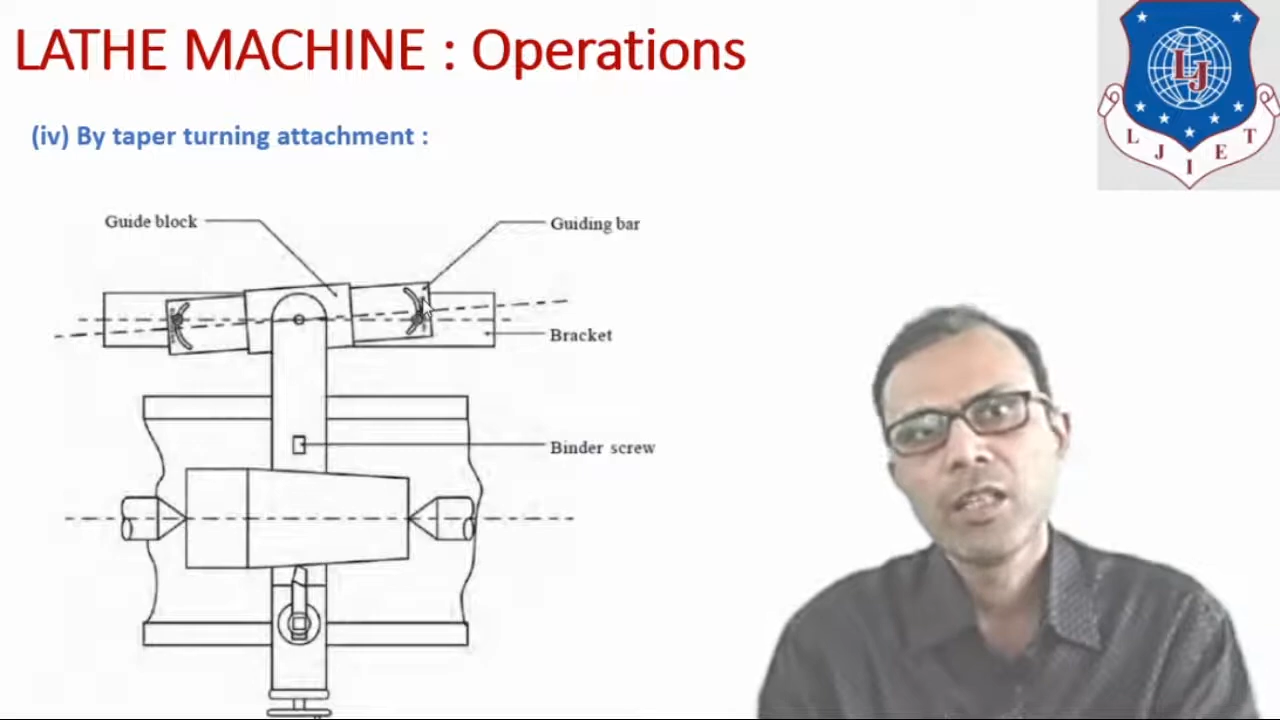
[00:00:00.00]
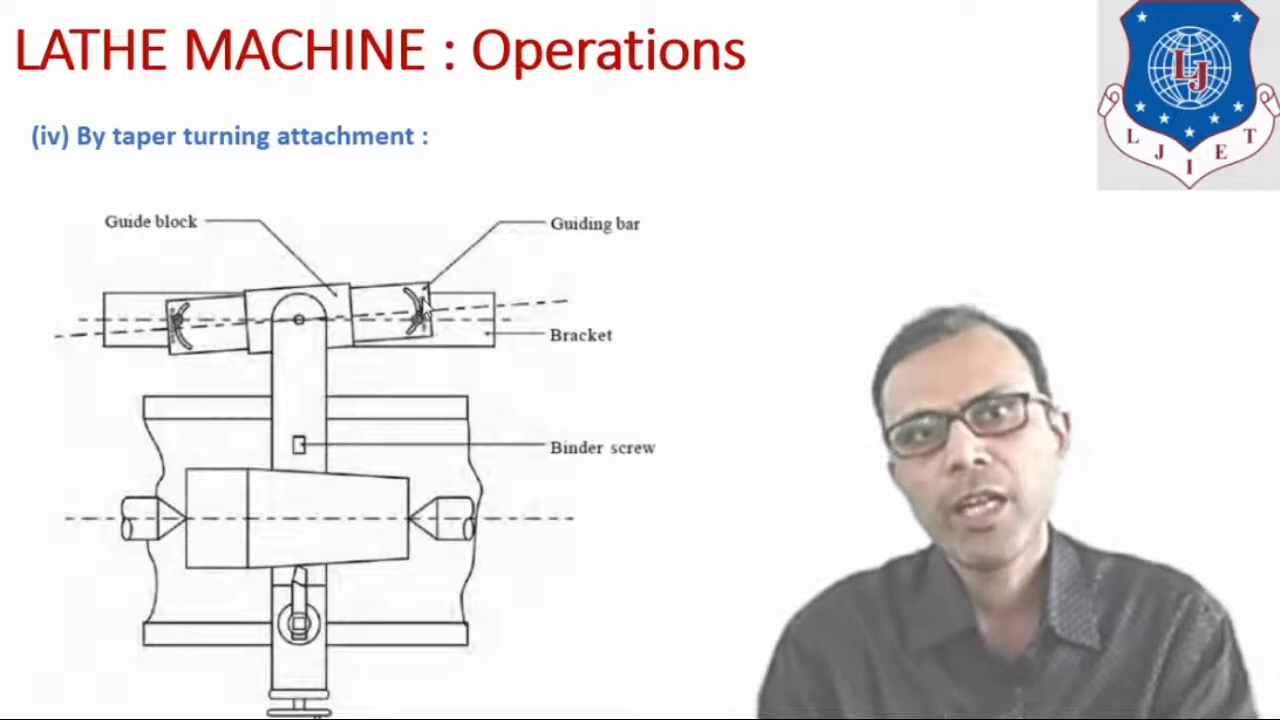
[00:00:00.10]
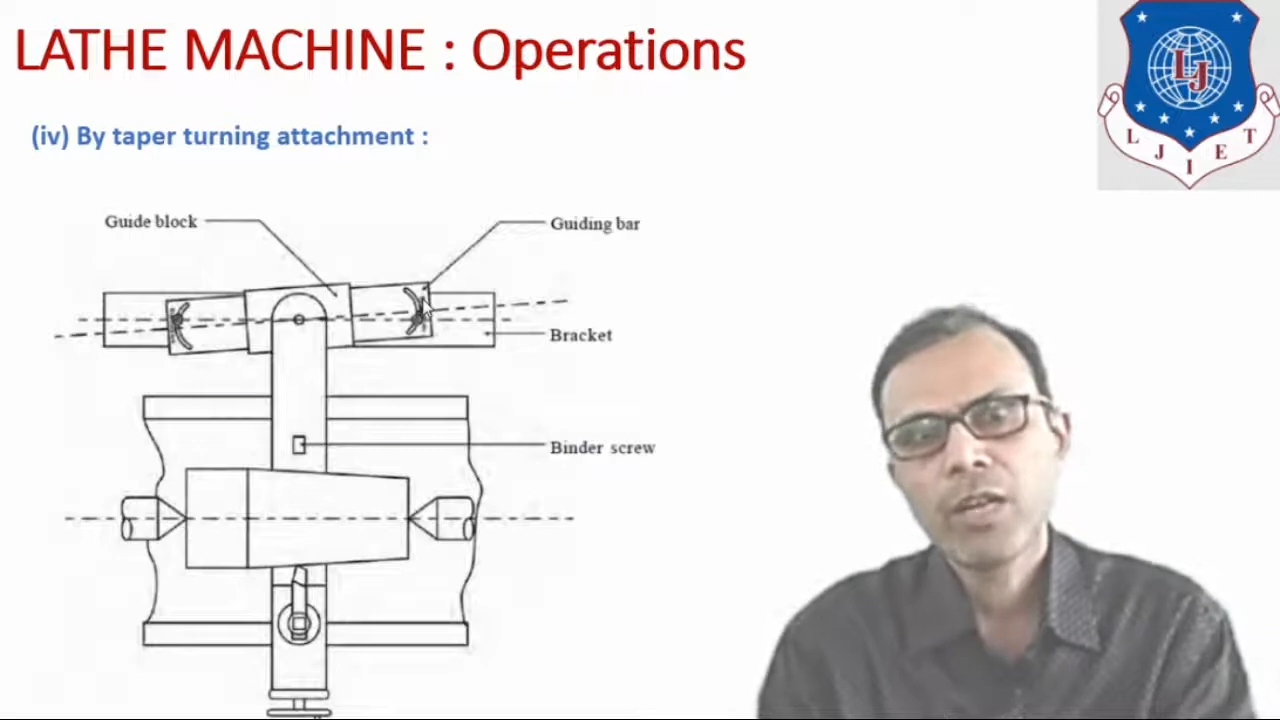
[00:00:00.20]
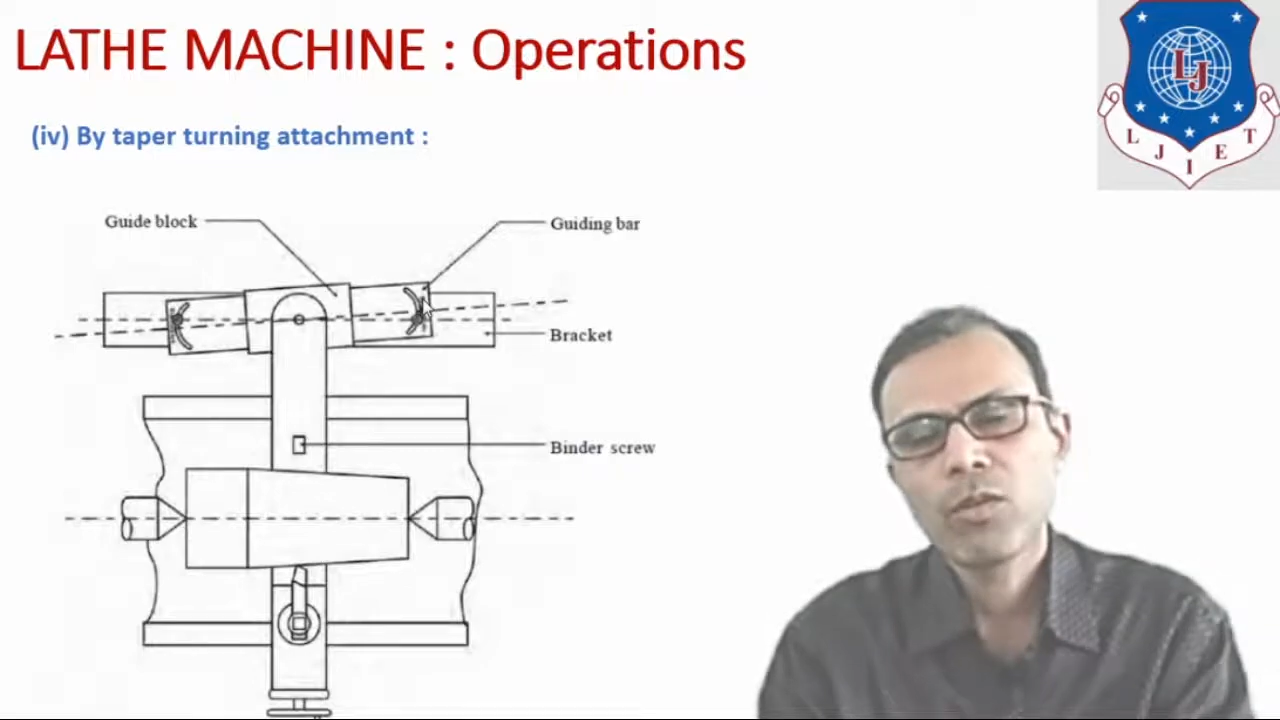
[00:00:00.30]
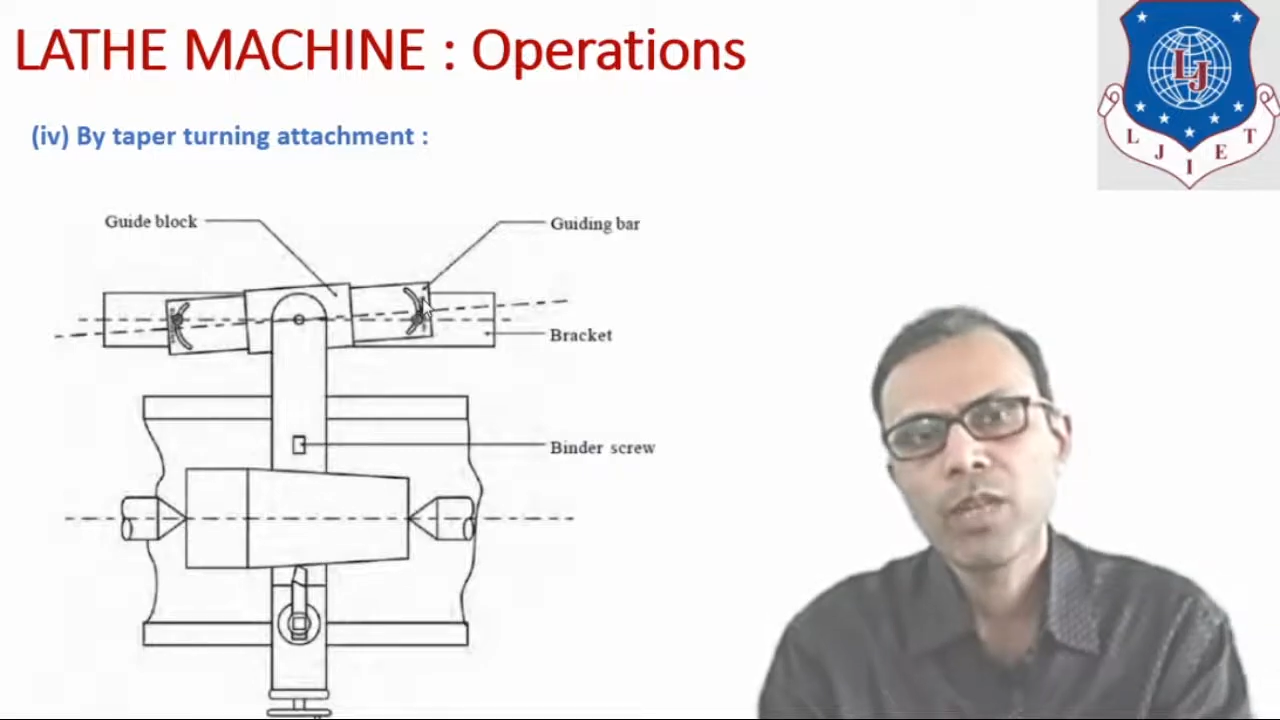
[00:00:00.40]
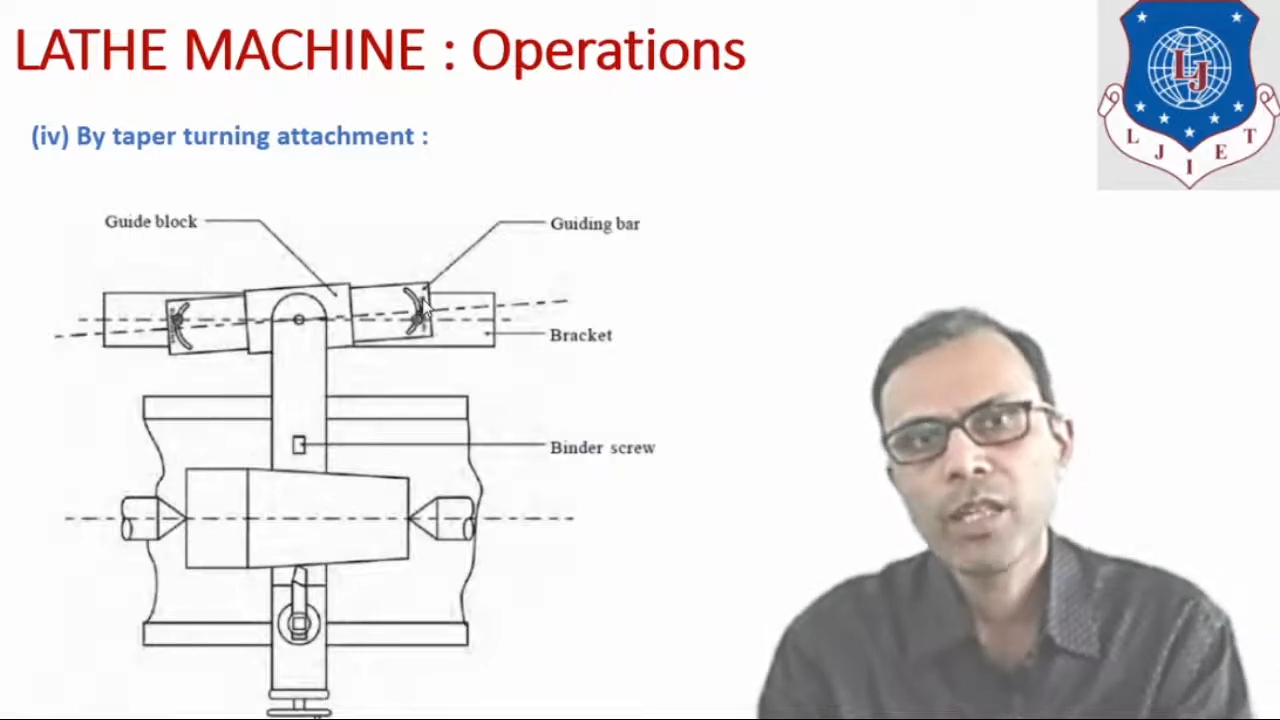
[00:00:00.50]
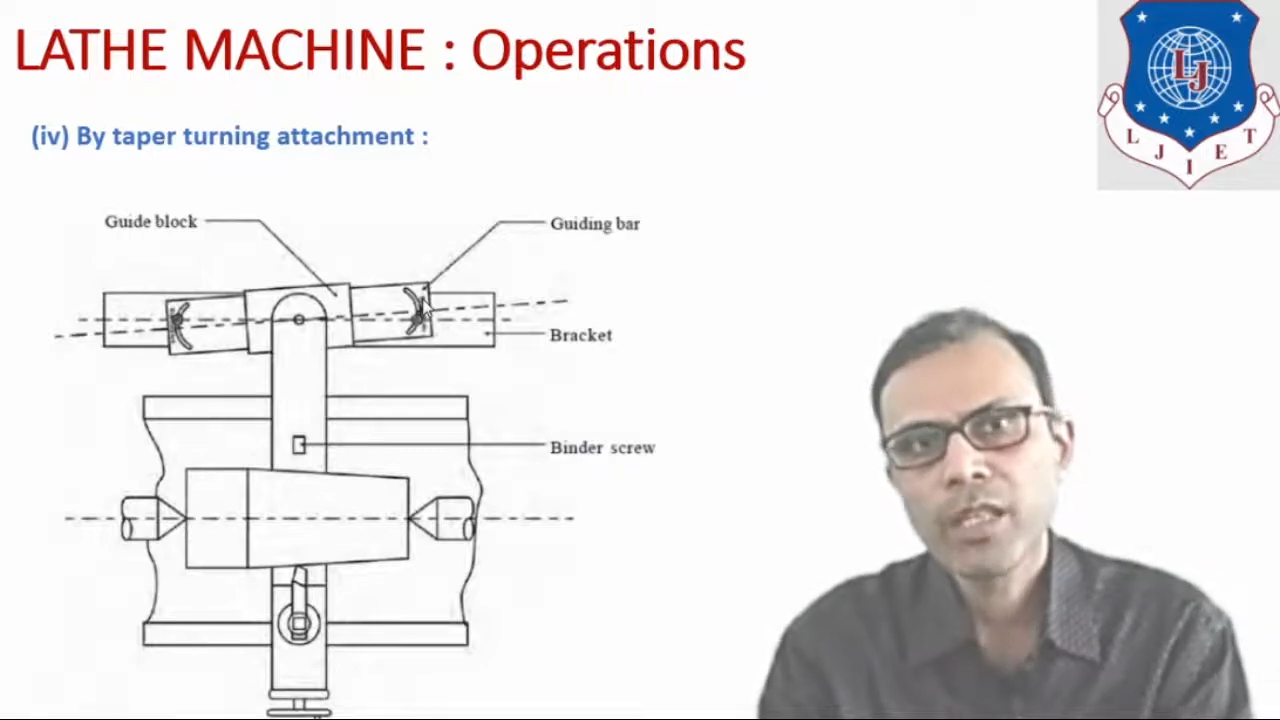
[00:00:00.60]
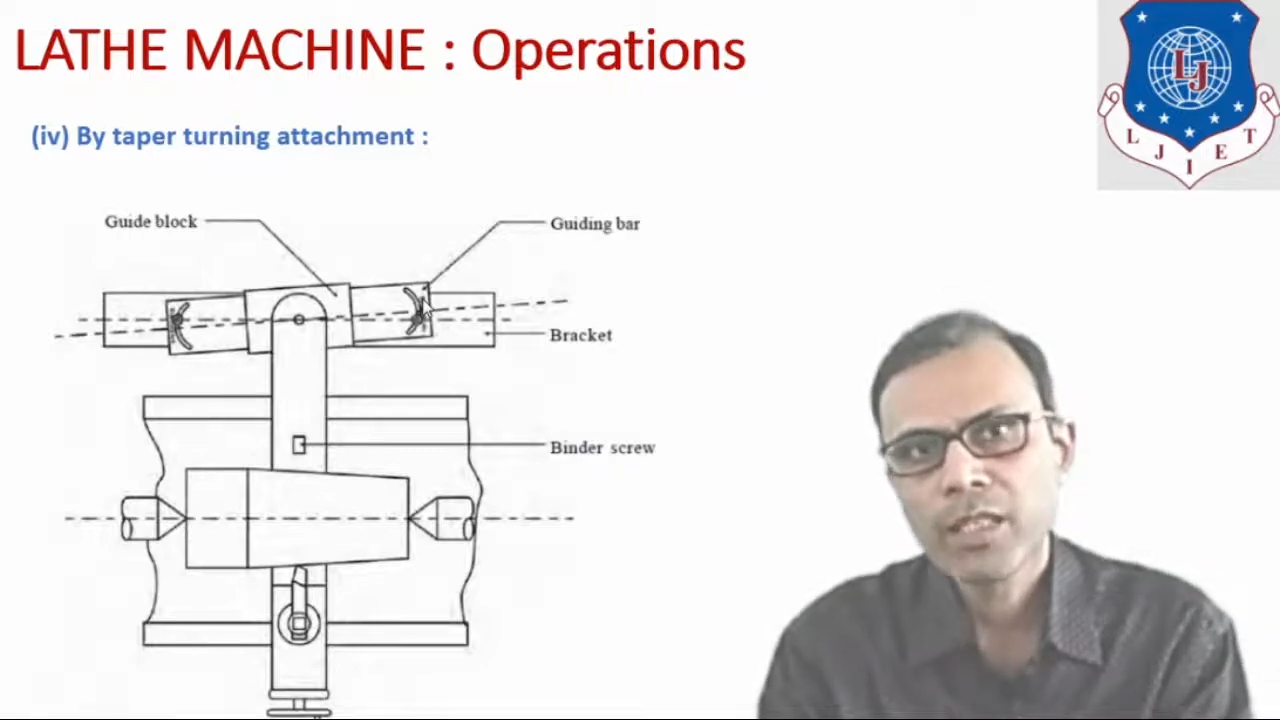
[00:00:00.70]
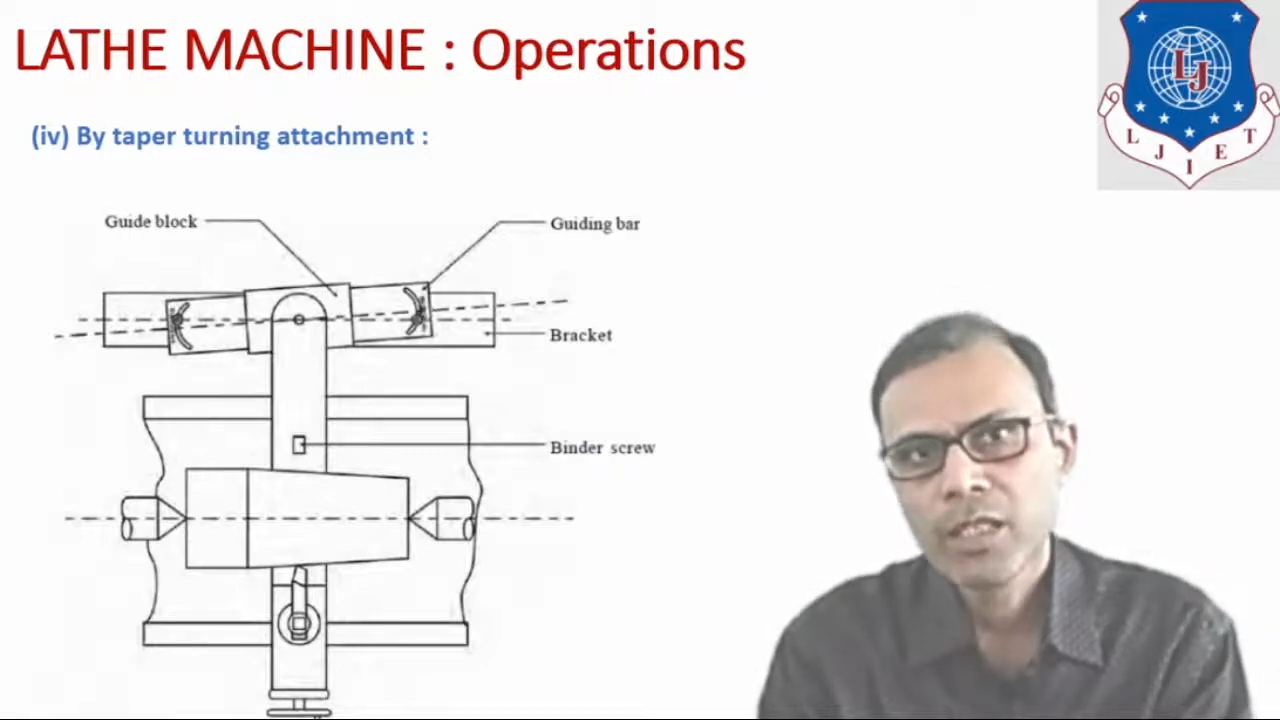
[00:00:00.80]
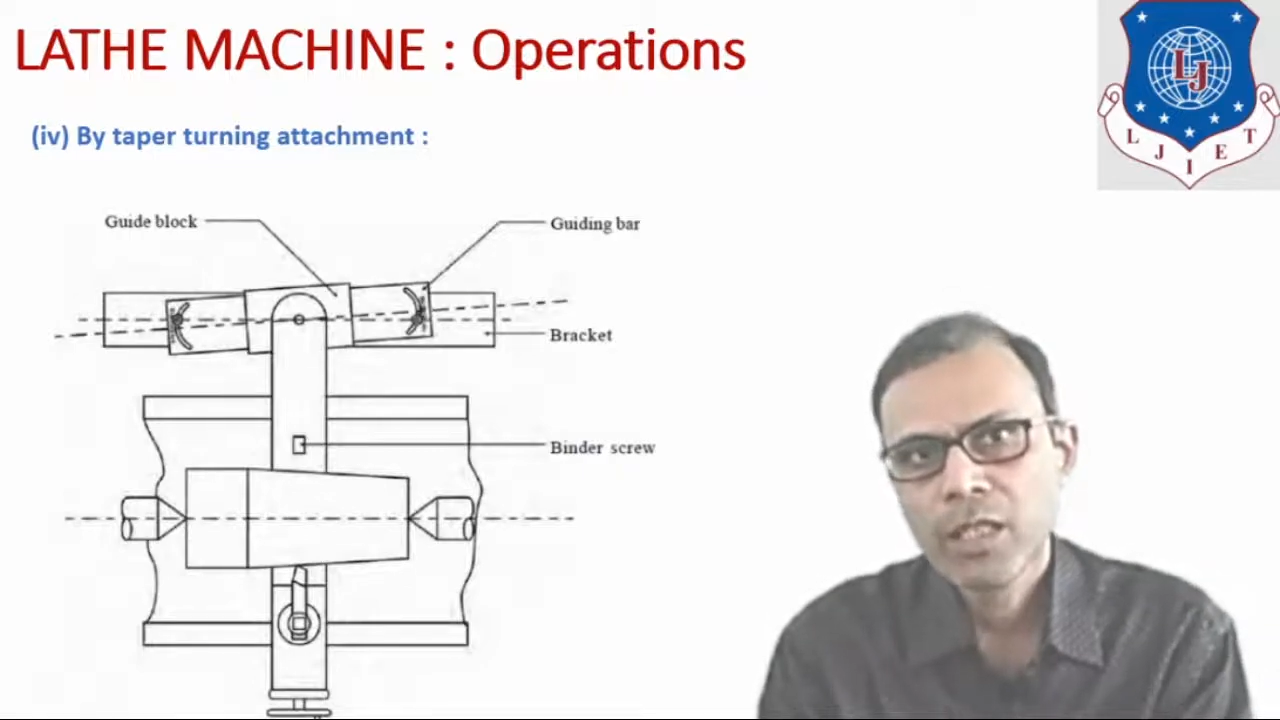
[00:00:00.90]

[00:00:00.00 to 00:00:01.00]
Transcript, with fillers: accordingly.